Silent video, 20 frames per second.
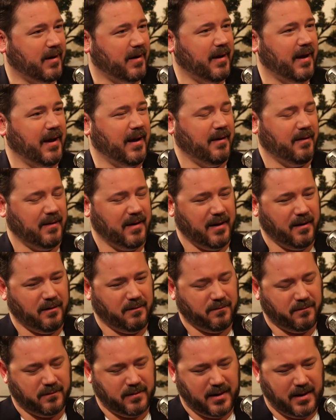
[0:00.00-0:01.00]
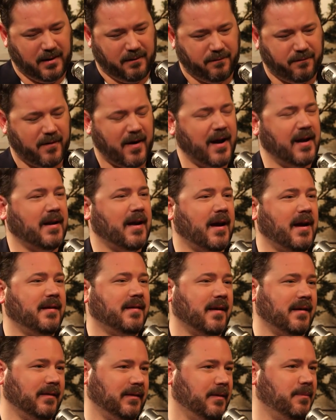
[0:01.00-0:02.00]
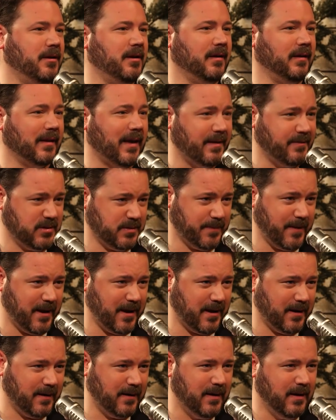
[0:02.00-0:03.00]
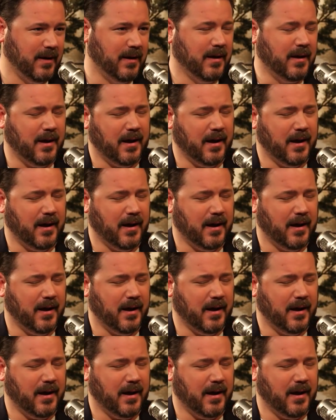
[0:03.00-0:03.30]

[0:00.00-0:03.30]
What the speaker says: a finite and limited lifespan,